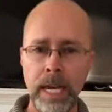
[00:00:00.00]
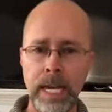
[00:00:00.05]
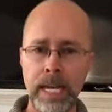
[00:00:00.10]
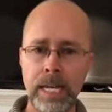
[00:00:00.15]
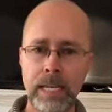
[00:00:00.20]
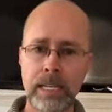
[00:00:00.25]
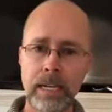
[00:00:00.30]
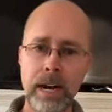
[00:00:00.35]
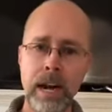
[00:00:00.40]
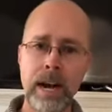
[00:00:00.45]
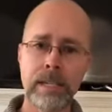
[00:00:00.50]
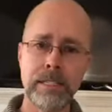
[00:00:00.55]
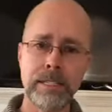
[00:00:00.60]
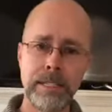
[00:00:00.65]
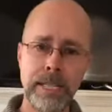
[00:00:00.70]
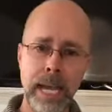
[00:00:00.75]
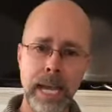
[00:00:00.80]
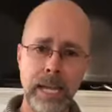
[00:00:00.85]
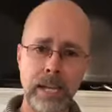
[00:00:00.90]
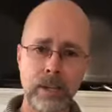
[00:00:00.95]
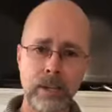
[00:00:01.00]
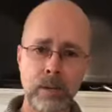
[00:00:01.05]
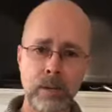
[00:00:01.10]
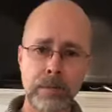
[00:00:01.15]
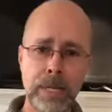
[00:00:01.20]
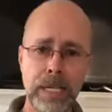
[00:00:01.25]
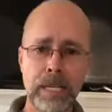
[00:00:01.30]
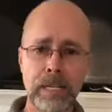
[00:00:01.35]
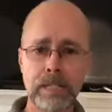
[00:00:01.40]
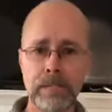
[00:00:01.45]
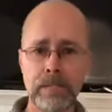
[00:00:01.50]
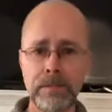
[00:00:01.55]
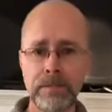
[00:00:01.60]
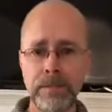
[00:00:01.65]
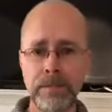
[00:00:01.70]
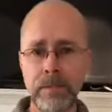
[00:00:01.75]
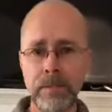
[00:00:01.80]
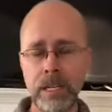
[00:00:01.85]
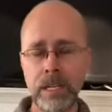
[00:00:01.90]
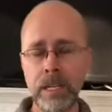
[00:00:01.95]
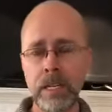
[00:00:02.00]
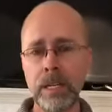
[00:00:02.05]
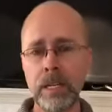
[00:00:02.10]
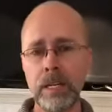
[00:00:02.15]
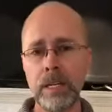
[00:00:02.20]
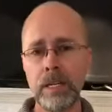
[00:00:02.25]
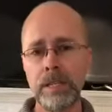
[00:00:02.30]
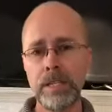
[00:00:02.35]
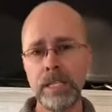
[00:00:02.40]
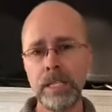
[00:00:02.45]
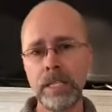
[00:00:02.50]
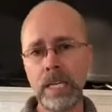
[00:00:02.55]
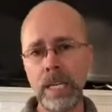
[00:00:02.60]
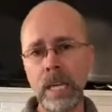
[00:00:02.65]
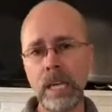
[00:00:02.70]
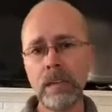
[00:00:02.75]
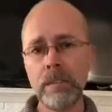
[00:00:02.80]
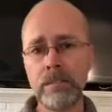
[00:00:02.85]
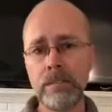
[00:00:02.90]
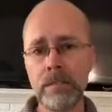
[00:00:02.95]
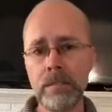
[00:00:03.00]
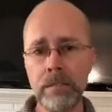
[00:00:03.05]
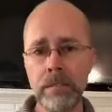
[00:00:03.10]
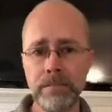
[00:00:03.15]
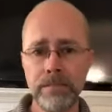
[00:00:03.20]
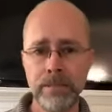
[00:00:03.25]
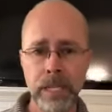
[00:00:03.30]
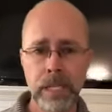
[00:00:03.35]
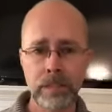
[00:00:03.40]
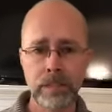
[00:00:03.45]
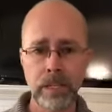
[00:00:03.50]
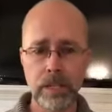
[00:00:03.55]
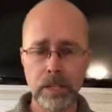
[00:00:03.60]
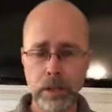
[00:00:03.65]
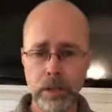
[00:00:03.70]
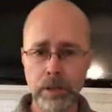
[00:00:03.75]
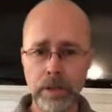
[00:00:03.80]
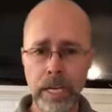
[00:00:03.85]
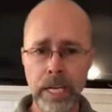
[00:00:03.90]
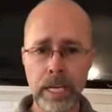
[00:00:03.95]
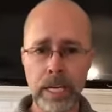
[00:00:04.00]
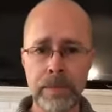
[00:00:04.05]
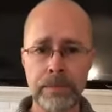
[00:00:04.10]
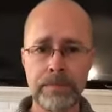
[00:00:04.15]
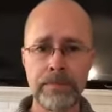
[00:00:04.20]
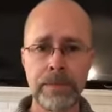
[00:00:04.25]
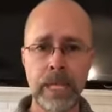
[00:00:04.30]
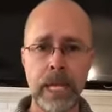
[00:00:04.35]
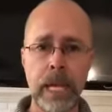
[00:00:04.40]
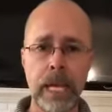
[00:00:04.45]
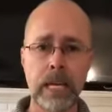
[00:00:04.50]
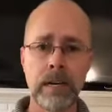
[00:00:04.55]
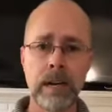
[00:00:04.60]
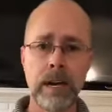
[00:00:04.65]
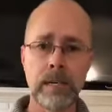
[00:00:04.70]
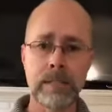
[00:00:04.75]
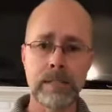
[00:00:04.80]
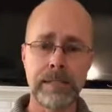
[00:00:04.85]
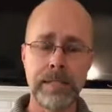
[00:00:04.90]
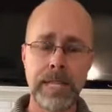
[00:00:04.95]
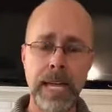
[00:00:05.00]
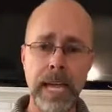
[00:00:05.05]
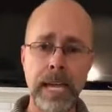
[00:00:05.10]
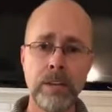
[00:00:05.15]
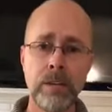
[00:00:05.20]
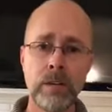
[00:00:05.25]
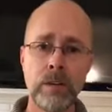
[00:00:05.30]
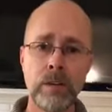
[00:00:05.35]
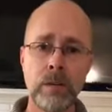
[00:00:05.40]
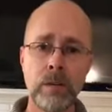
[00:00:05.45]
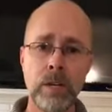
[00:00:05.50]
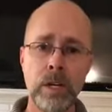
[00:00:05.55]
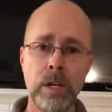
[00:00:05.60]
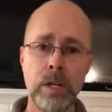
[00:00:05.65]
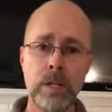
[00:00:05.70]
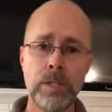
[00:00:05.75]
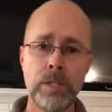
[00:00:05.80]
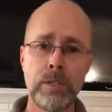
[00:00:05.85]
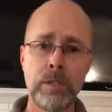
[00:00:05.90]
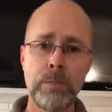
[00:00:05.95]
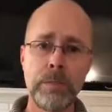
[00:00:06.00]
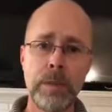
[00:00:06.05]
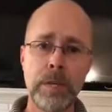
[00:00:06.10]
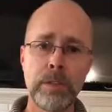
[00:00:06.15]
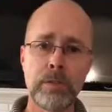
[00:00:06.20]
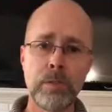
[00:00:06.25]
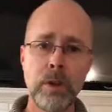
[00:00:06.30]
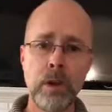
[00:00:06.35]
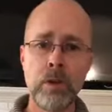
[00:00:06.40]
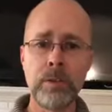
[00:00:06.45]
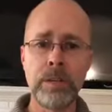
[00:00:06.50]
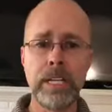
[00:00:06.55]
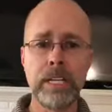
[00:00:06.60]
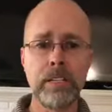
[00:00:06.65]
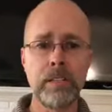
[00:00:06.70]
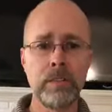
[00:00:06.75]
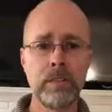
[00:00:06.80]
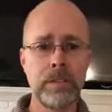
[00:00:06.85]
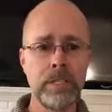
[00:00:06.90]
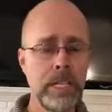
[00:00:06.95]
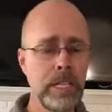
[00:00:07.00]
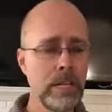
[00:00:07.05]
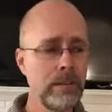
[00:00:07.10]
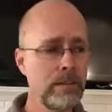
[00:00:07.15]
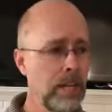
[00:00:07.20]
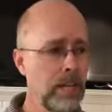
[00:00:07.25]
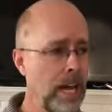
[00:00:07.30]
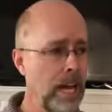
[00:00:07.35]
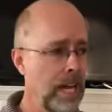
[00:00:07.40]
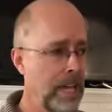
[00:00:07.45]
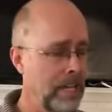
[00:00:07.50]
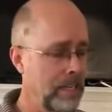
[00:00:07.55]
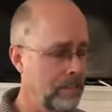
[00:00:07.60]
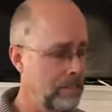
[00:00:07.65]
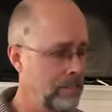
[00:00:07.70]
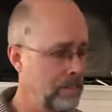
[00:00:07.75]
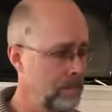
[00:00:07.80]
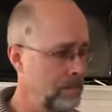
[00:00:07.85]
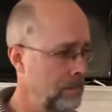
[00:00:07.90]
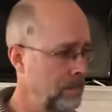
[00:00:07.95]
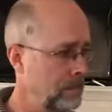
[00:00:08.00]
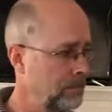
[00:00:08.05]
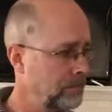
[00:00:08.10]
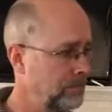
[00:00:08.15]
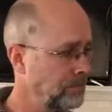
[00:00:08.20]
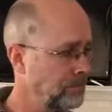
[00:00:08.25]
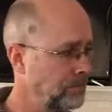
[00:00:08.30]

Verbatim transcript: And it cost Daniel because of the, the king's decree it caused Daniel to be thrown into a den of lions.